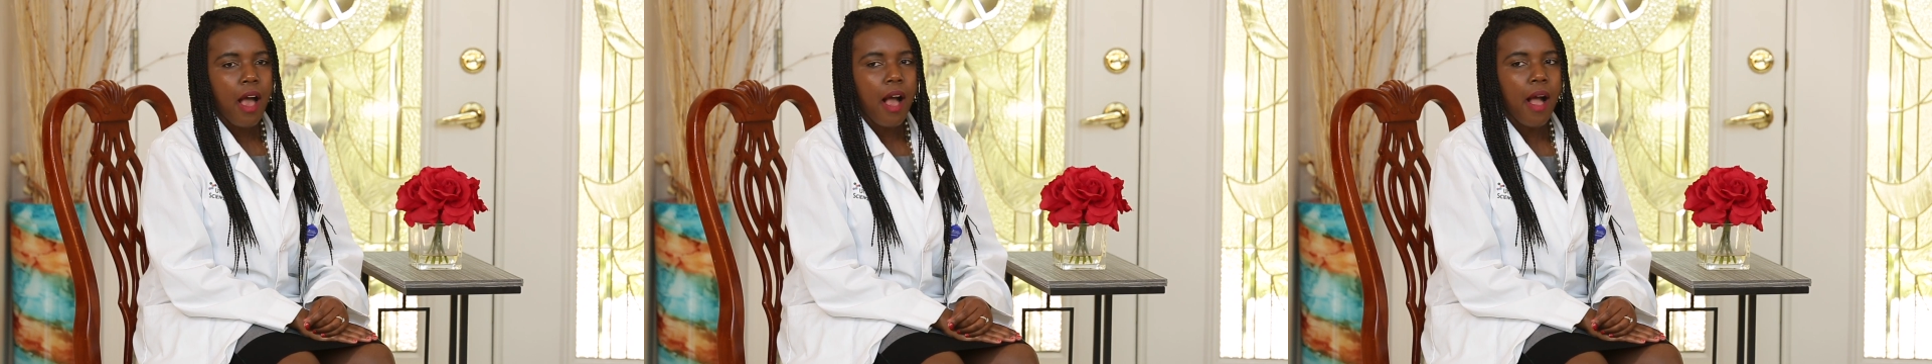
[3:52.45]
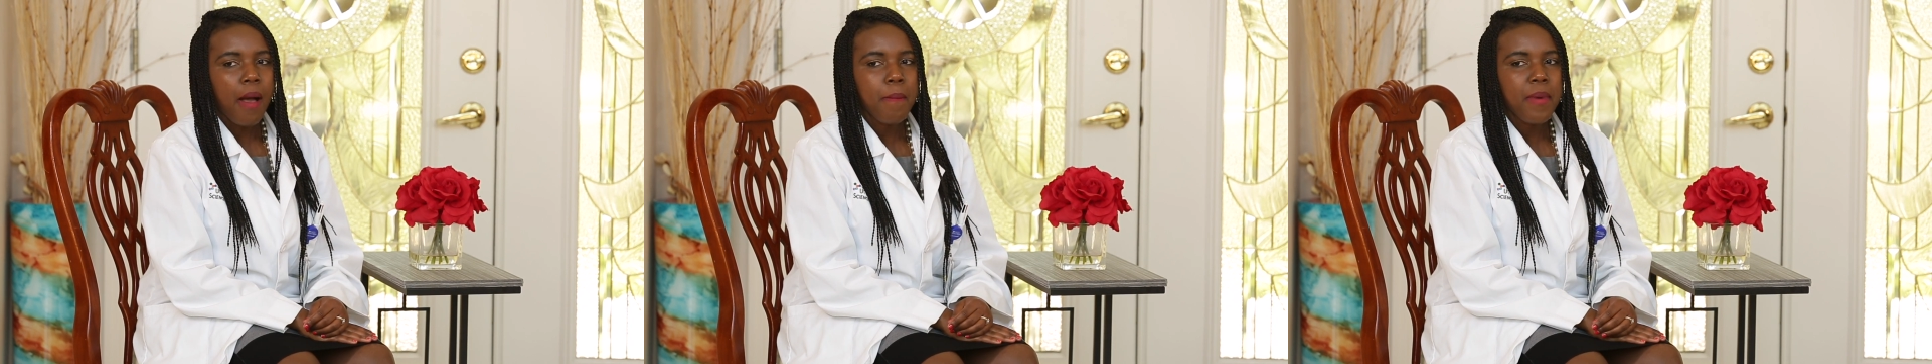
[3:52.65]

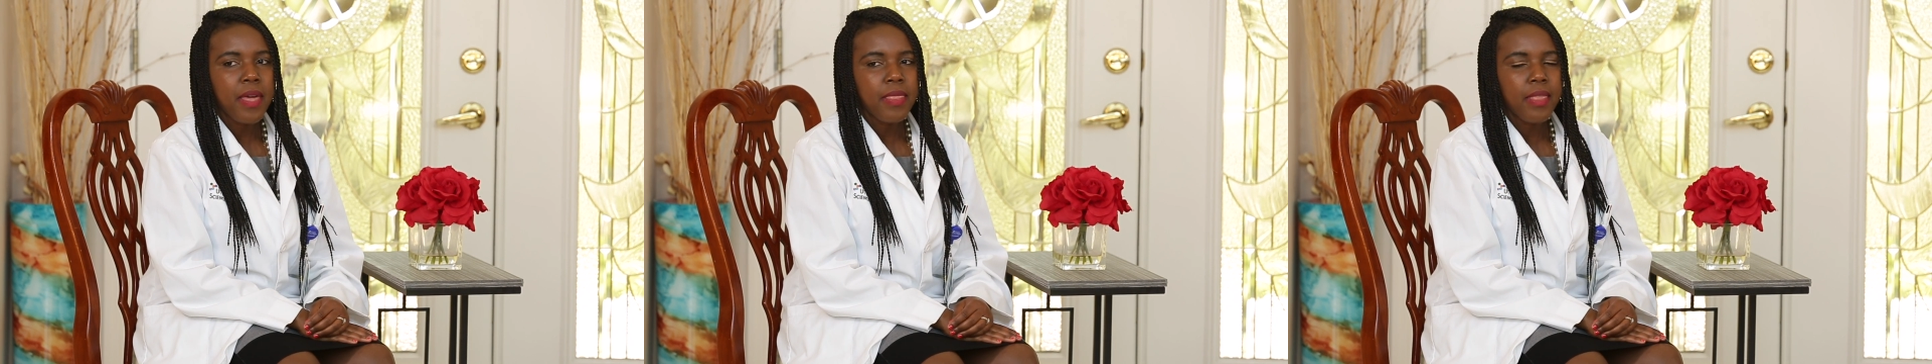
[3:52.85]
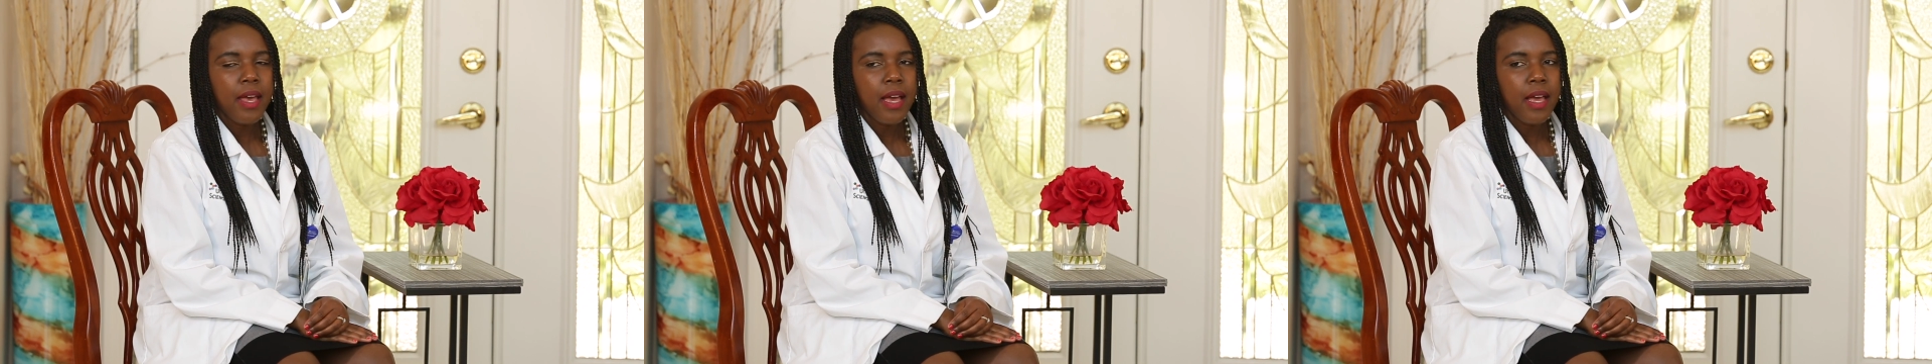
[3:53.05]

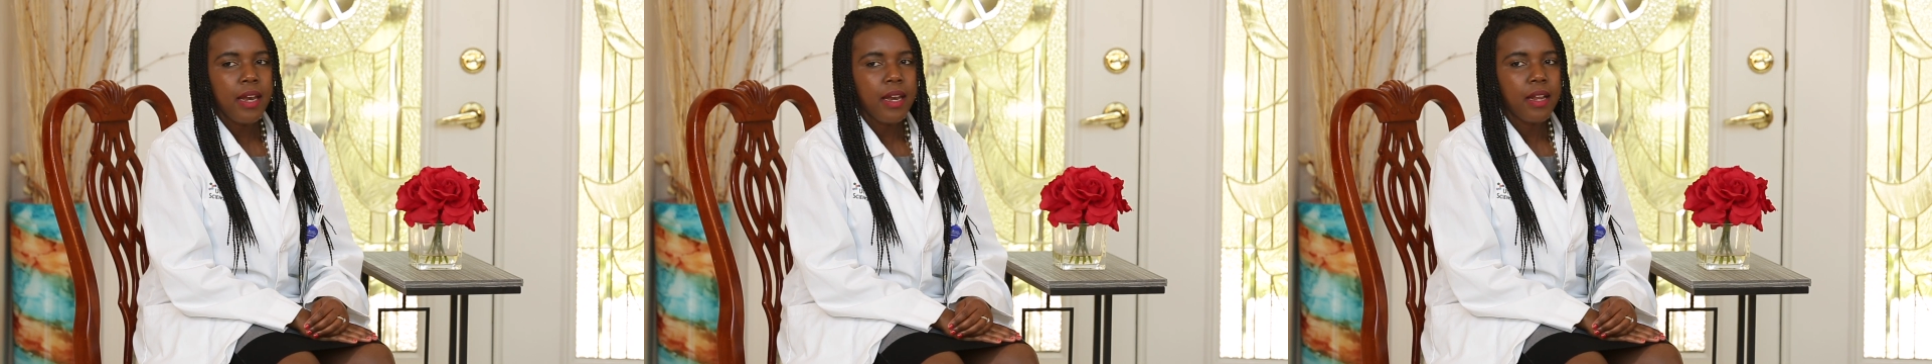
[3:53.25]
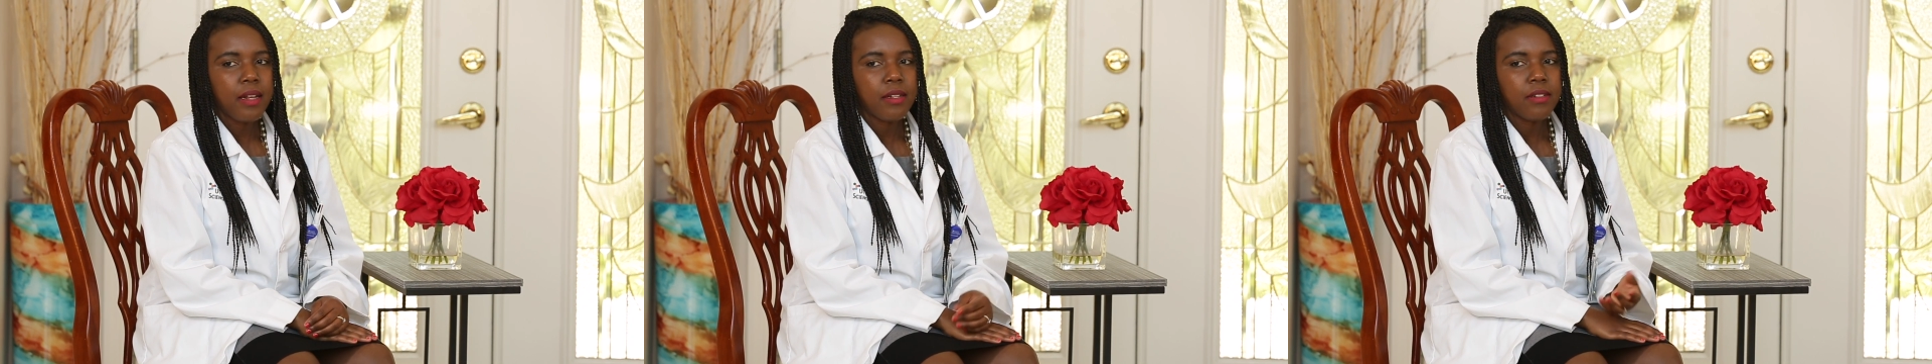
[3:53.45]
and
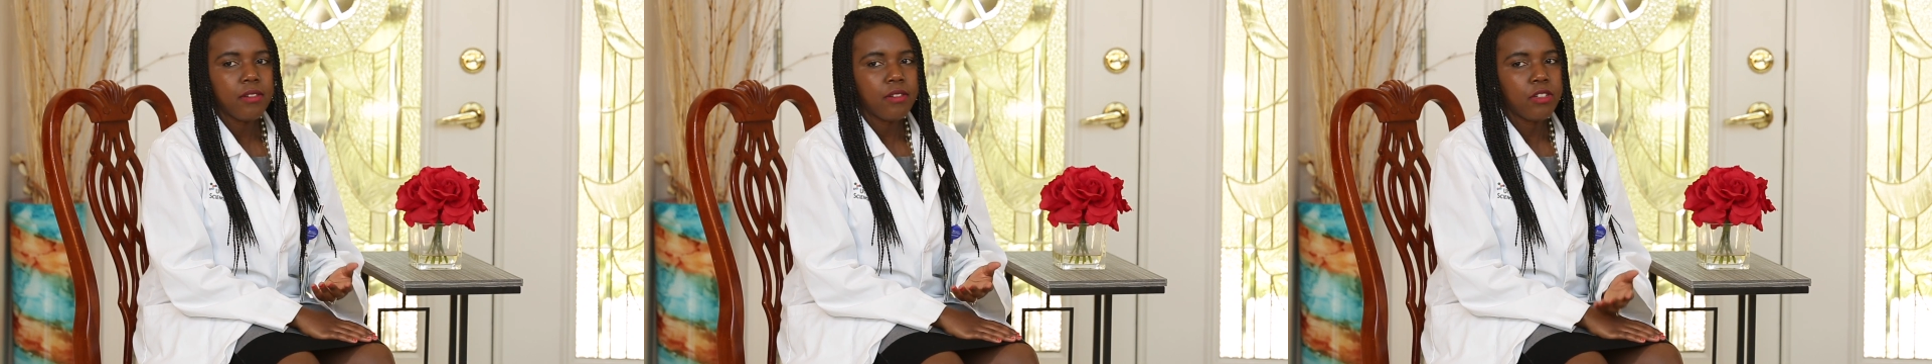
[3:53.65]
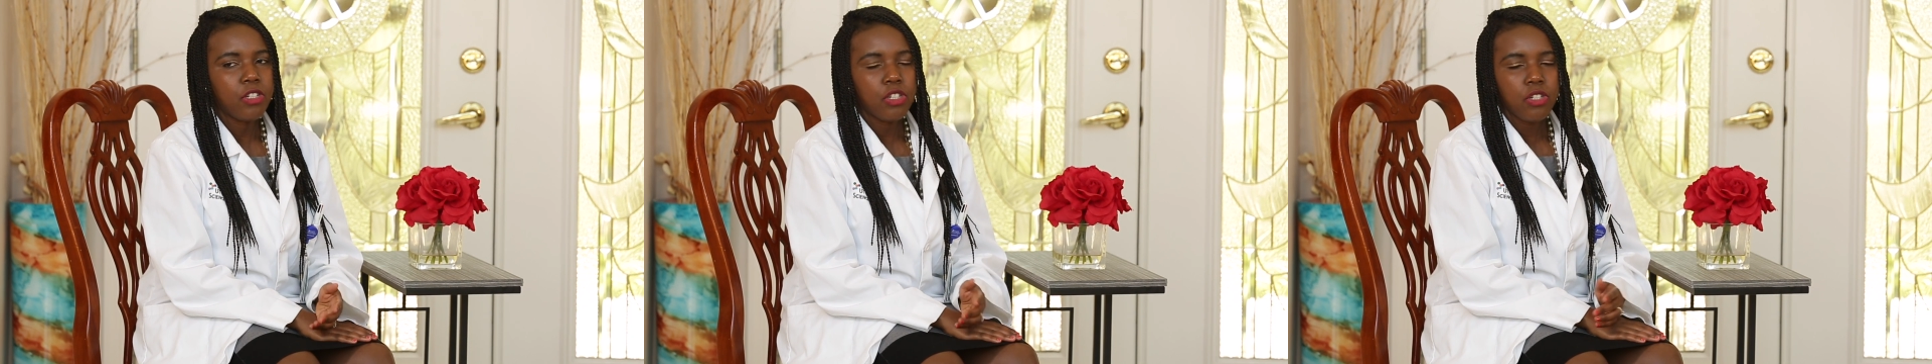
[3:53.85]
then
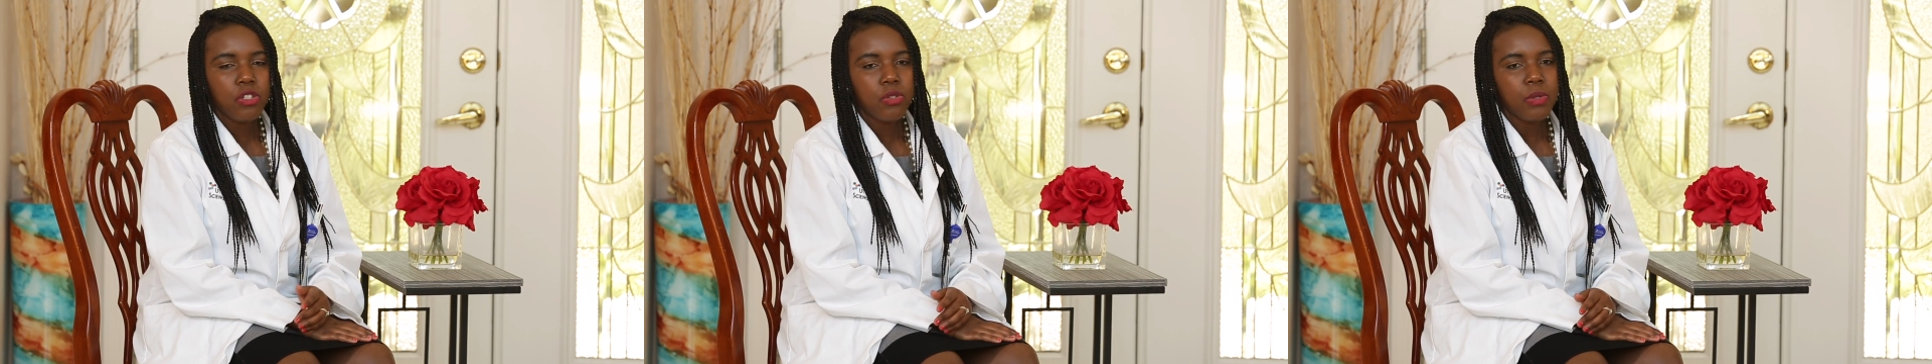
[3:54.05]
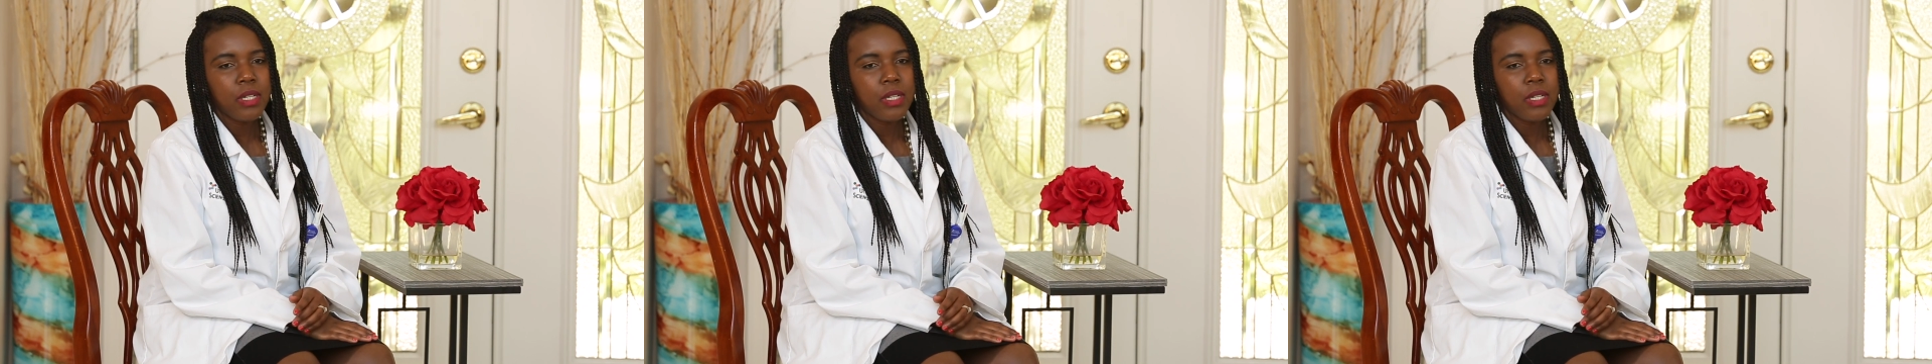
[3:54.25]
just